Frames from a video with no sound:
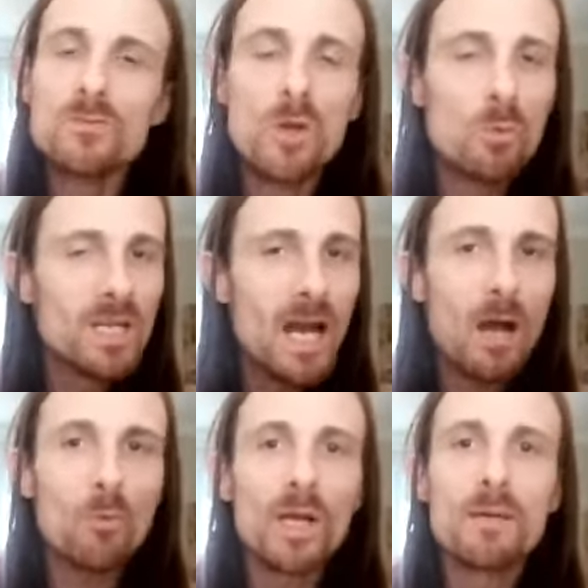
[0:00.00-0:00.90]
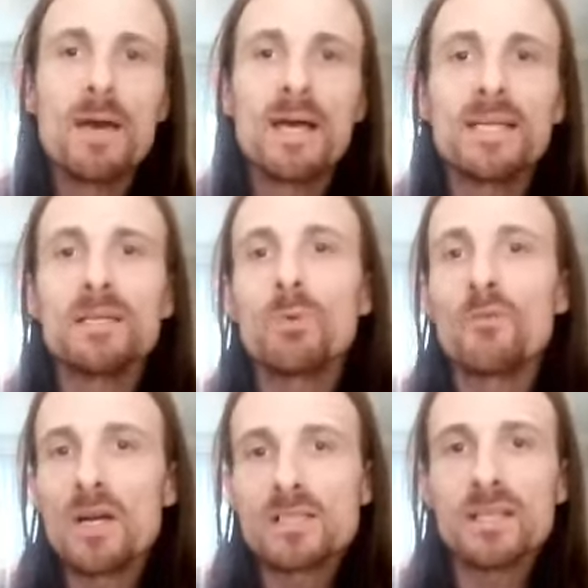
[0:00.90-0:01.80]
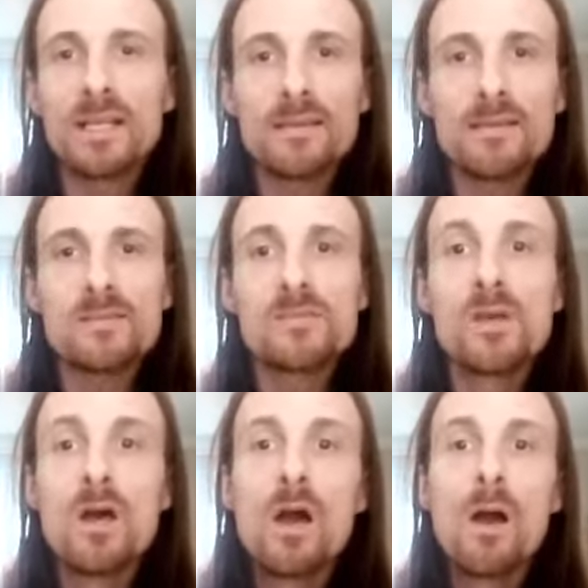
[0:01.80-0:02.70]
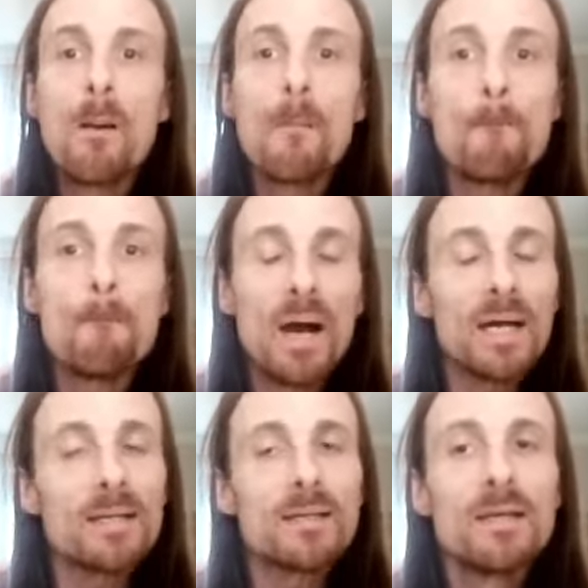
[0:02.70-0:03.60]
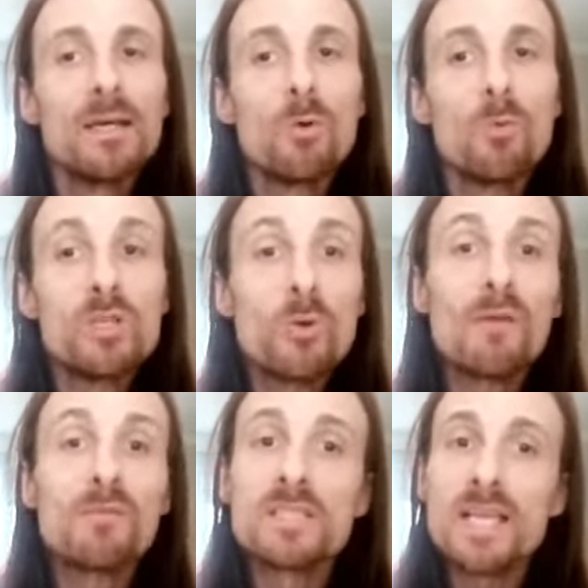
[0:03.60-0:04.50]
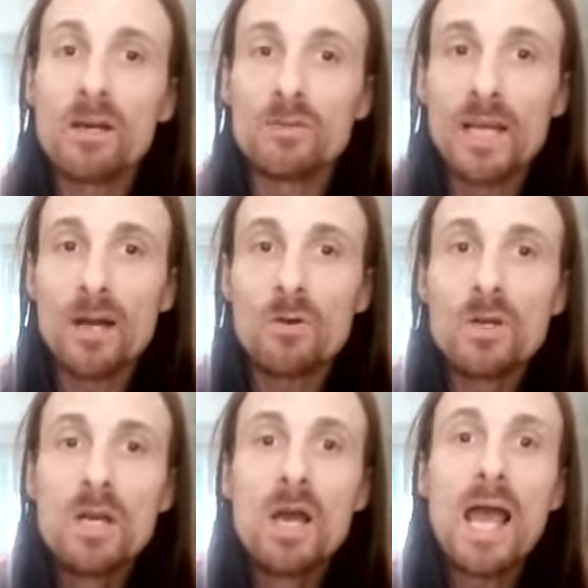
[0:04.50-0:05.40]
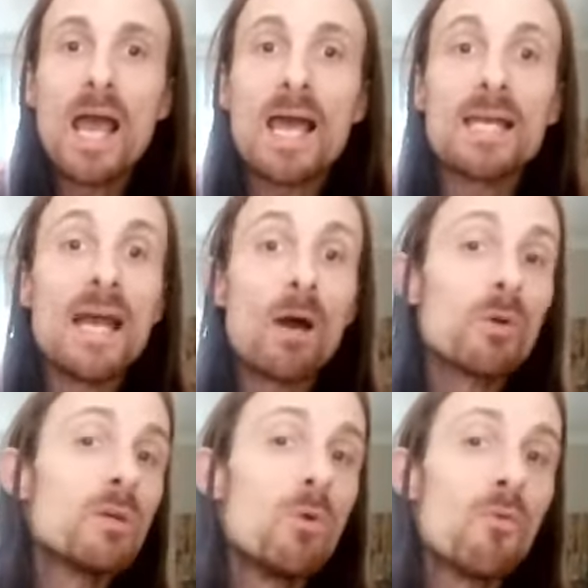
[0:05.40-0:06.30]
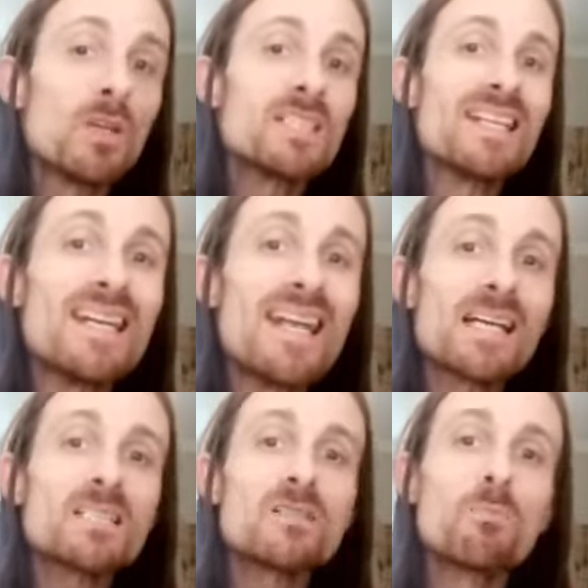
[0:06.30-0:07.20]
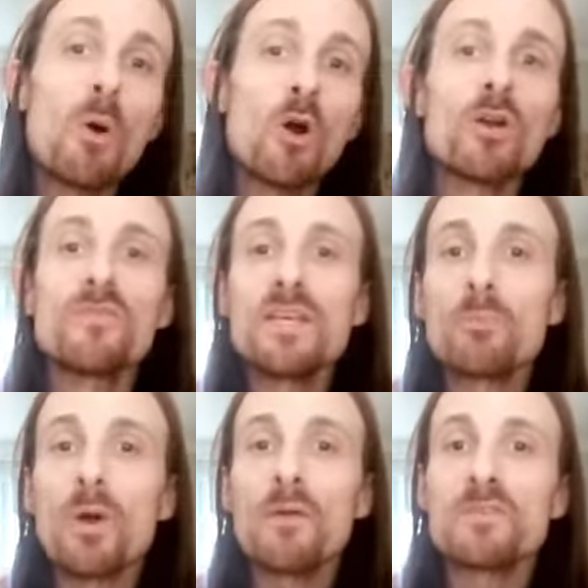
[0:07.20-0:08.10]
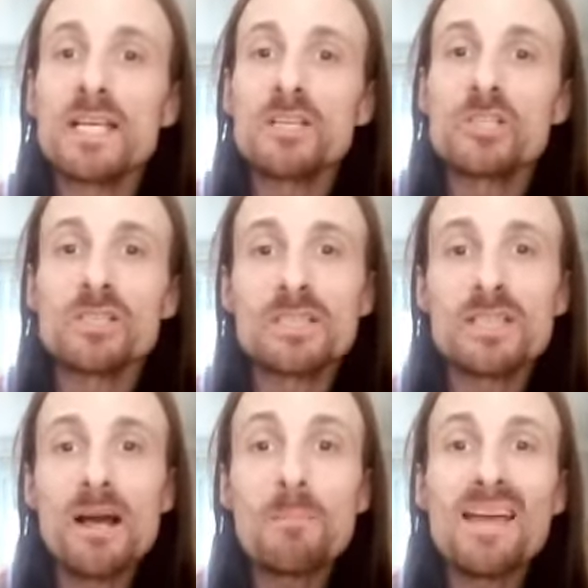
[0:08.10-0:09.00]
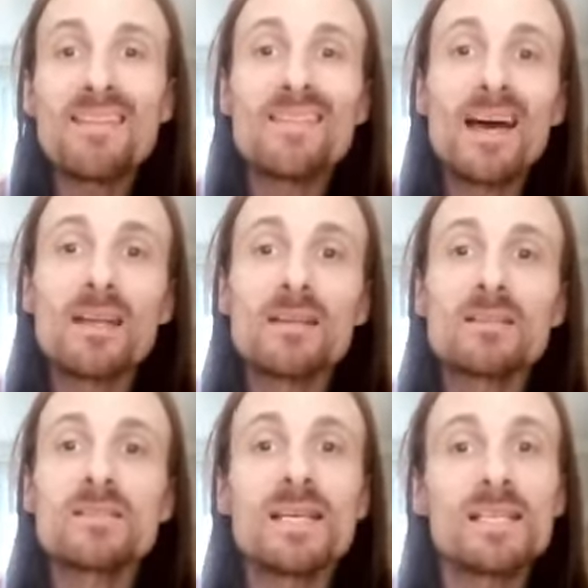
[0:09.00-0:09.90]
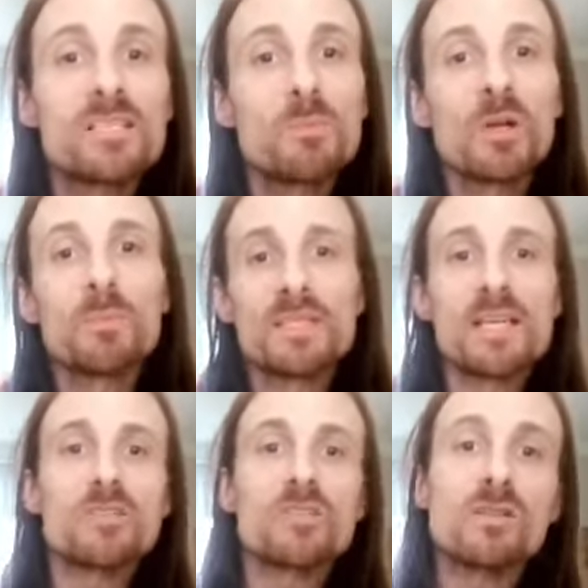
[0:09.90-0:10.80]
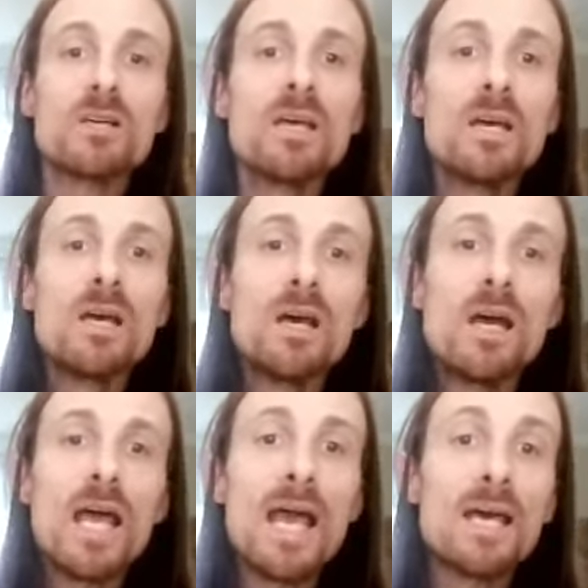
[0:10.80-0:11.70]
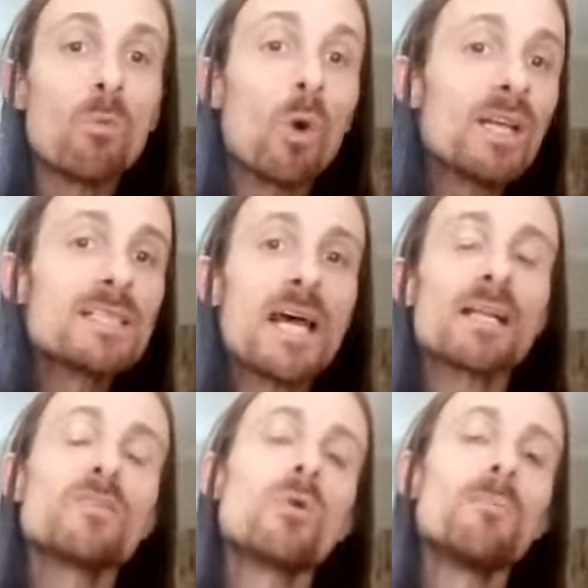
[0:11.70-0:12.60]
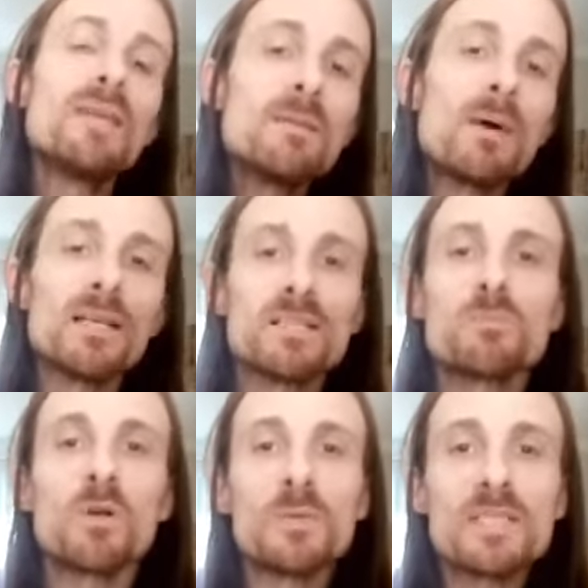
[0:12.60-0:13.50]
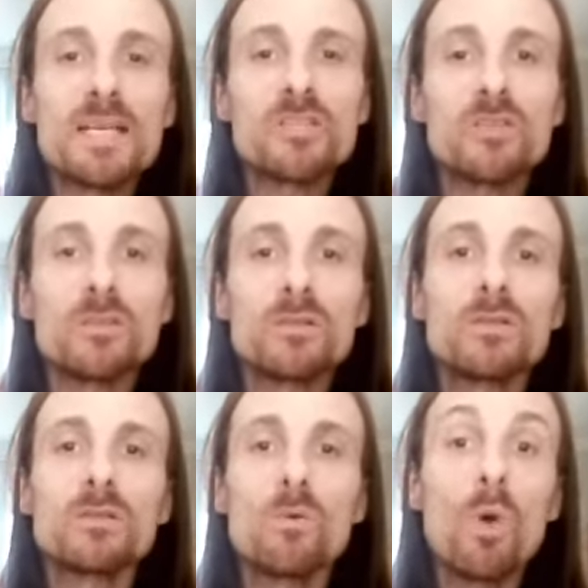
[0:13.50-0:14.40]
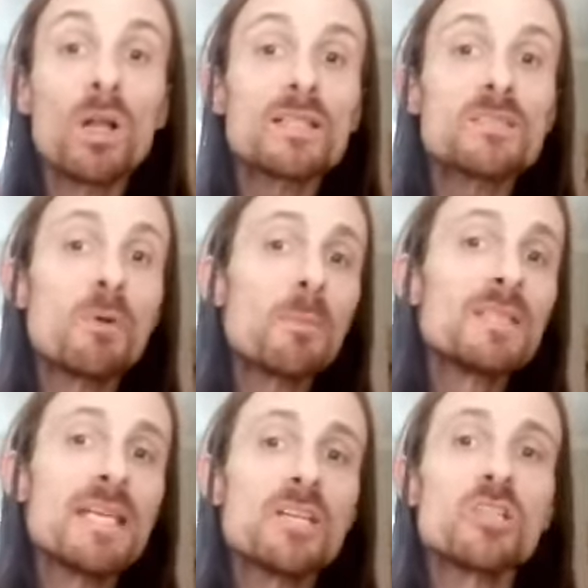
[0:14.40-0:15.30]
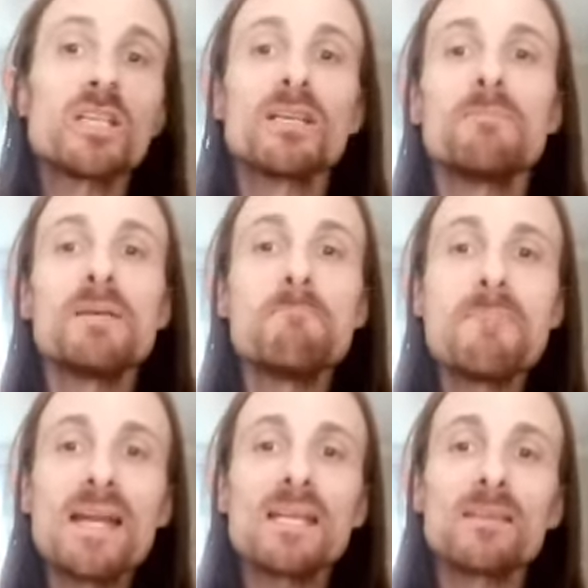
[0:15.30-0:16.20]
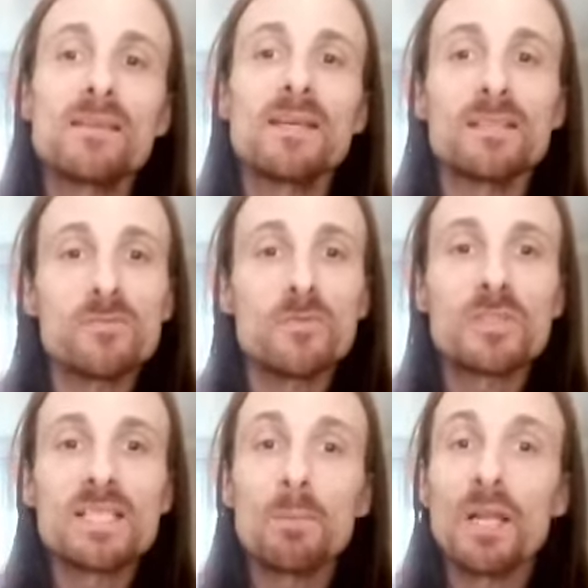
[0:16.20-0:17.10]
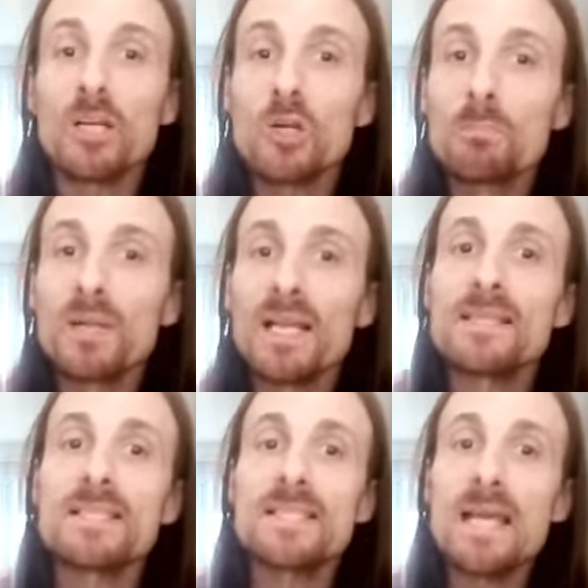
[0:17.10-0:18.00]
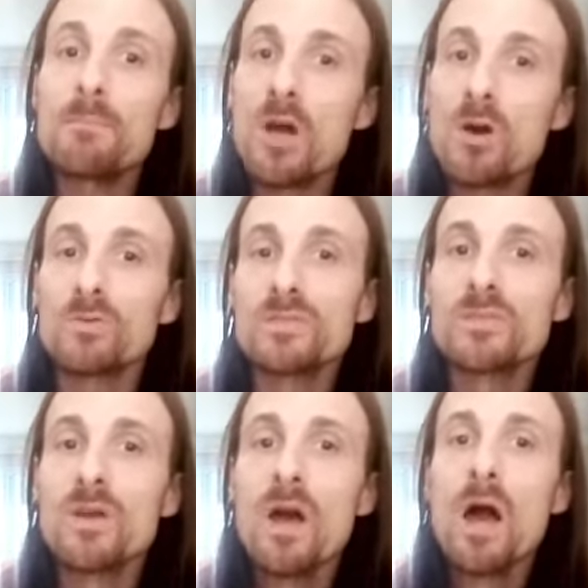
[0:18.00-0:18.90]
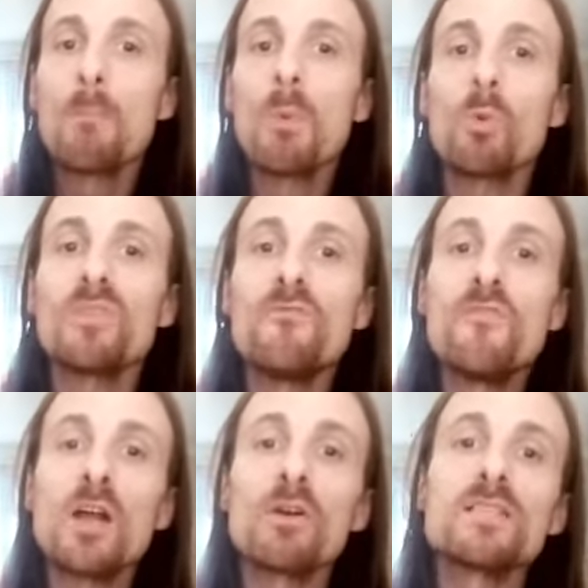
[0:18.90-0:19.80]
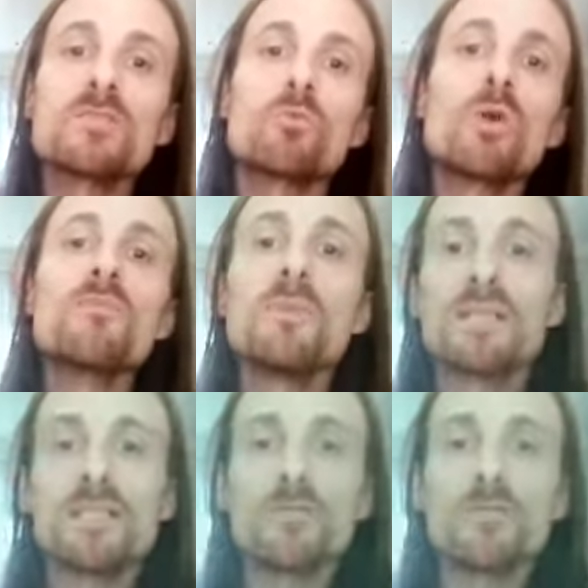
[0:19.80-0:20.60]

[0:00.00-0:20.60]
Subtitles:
So I would not recommend improvising like this. But we do have a scale now. And now we can move on next part of the improvisation step, and that is experimentation. And what exactly do I mean by experimentation? Well, experimentation can be many things. For example, I could play the same notes, but with various rhythmic